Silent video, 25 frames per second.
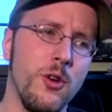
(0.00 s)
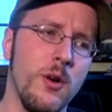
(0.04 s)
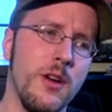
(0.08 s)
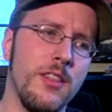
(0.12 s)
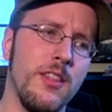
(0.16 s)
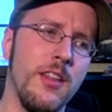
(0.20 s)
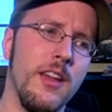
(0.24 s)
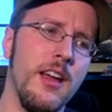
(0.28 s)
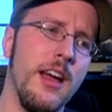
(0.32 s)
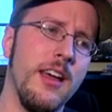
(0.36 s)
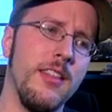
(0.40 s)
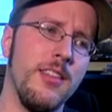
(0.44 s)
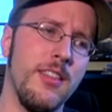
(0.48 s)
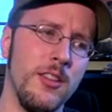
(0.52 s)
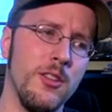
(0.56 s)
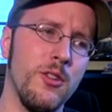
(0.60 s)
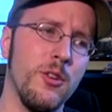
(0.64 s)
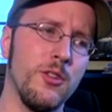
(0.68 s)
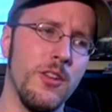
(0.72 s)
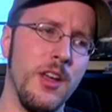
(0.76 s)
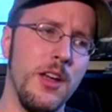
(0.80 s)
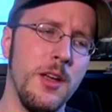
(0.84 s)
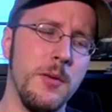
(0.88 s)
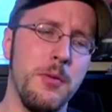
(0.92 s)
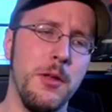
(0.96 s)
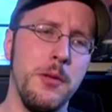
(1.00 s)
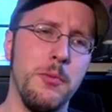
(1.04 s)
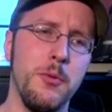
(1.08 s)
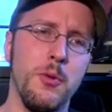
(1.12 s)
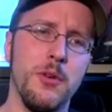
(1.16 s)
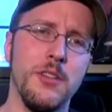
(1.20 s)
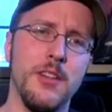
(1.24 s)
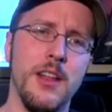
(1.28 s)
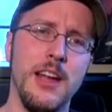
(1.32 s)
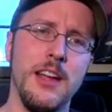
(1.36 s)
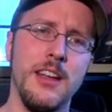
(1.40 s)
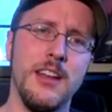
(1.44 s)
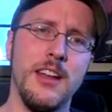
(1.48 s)
I think those kind of people
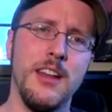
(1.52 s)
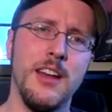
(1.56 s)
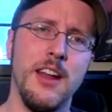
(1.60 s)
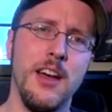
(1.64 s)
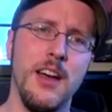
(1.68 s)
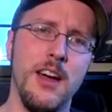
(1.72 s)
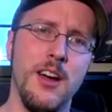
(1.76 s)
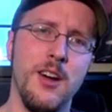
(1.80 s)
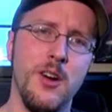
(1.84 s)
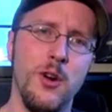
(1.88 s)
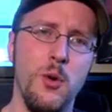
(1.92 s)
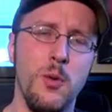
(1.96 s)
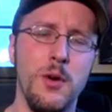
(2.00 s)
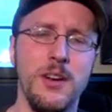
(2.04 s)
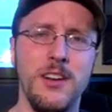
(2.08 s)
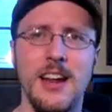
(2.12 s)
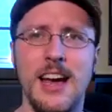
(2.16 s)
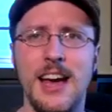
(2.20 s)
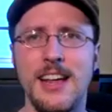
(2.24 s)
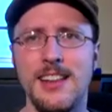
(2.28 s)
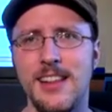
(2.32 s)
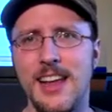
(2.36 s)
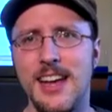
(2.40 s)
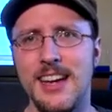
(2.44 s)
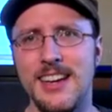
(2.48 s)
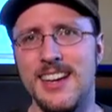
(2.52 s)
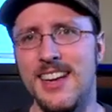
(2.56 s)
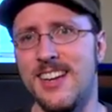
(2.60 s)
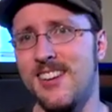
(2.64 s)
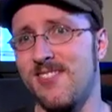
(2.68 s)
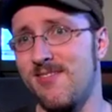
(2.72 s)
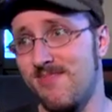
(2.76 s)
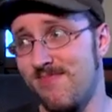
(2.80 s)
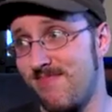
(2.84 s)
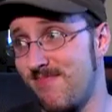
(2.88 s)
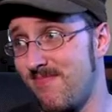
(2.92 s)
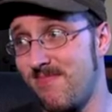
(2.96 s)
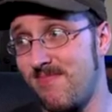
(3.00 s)
would like it. Who would not like
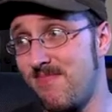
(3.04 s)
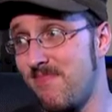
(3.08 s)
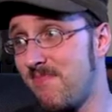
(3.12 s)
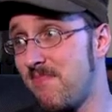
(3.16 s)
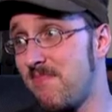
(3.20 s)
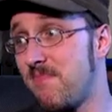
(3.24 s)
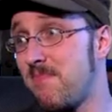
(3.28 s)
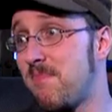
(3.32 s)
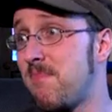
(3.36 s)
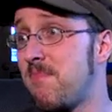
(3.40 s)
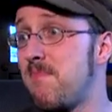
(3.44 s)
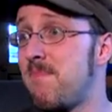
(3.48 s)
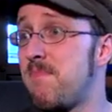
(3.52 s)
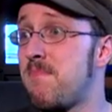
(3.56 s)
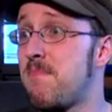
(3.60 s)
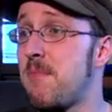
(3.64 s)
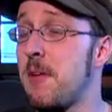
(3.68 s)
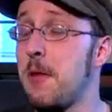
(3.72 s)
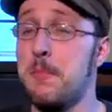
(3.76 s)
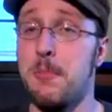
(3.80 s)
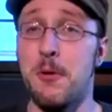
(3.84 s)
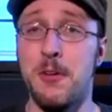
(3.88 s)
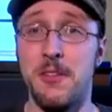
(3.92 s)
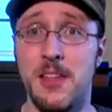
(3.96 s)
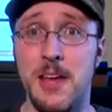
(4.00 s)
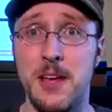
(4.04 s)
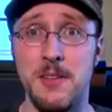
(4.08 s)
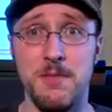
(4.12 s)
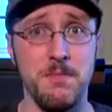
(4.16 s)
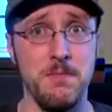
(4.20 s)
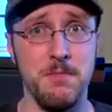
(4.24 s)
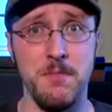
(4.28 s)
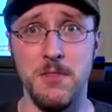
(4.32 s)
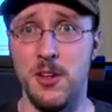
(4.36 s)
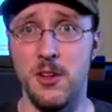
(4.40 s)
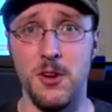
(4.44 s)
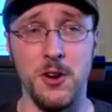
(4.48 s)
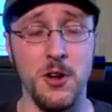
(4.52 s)
it? People
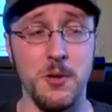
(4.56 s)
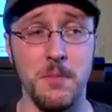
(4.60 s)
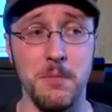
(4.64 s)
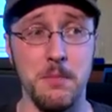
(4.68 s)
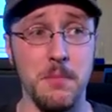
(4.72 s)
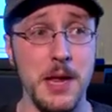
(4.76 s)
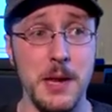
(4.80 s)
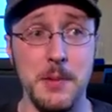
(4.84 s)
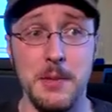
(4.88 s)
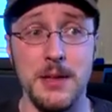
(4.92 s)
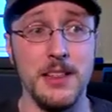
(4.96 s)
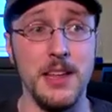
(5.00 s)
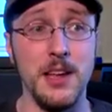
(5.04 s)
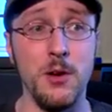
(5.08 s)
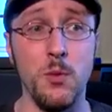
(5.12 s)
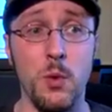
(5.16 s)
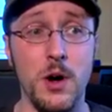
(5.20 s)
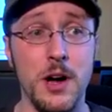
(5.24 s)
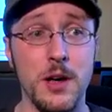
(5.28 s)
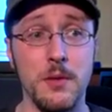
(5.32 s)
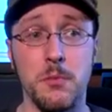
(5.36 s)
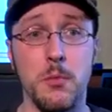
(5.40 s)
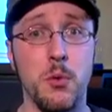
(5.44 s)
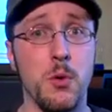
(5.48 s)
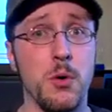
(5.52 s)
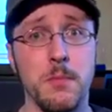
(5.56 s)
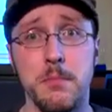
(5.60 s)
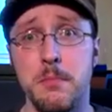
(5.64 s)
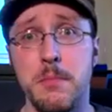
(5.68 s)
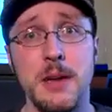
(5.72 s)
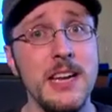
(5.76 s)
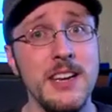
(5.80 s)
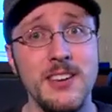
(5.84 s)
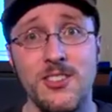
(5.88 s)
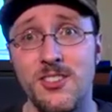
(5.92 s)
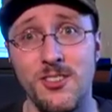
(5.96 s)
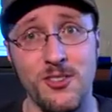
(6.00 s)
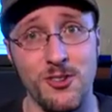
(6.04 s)
that maybe they want more
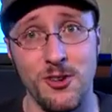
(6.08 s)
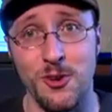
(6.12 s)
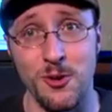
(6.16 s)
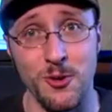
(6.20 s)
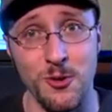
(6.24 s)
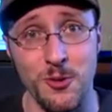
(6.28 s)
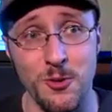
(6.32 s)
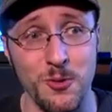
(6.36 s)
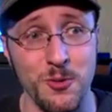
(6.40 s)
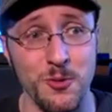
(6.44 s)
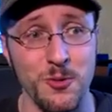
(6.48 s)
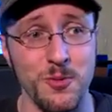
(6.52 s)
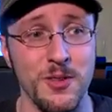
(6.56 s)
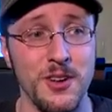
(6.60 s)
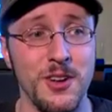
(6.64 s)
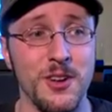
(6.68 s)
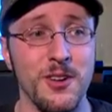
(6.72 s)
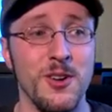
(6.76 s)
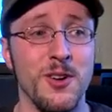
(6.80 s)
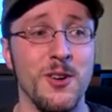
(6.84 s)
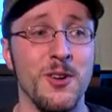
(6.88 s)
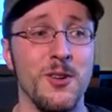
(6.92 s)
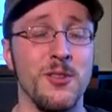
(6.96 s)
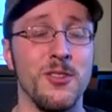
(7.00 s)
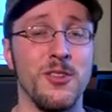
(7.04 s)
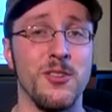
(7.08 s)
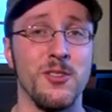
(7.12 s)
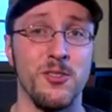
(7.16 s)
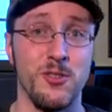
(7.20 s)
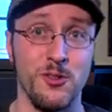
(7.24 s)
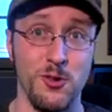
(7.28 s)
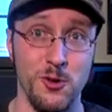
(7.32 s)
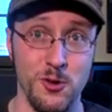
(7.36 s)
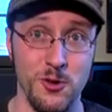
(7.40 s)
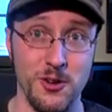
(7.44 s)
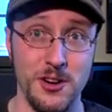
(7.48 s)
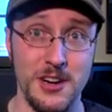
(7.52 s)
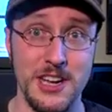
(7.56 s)
meat to the
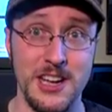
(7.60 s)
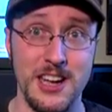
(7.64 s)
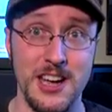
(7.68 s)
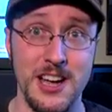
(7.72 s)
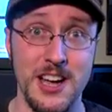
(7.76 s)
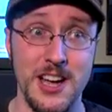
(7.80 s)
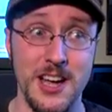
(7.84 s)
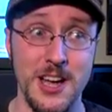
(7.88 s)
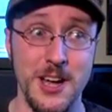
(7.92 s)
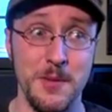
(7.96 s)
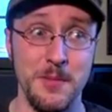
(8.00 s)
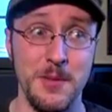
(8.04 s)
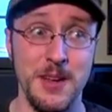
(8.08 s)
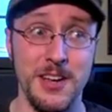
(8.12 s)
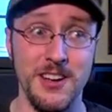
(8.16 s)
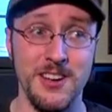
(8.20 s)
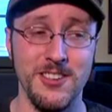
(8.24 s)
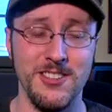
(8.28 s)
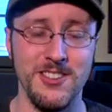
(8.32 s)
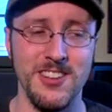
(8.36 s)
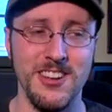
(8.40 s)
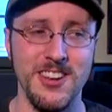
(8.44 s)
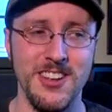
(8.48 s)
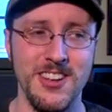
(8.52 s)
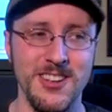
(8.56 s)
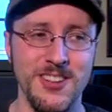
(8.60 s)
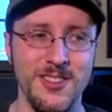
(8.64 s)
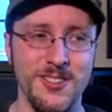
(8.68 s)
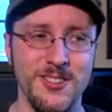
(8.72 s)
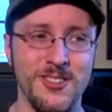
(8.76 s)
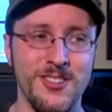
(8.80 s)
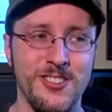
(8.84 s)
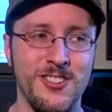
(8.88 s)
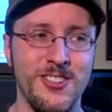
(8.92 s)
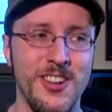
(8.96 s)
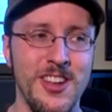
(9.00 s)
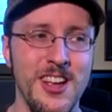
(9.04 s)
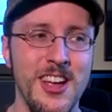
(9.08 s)
story, because it
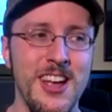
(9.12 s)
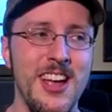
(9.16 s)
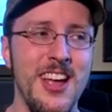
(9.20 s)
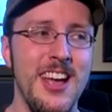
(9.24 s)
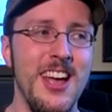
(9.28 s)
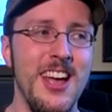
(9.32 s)
is.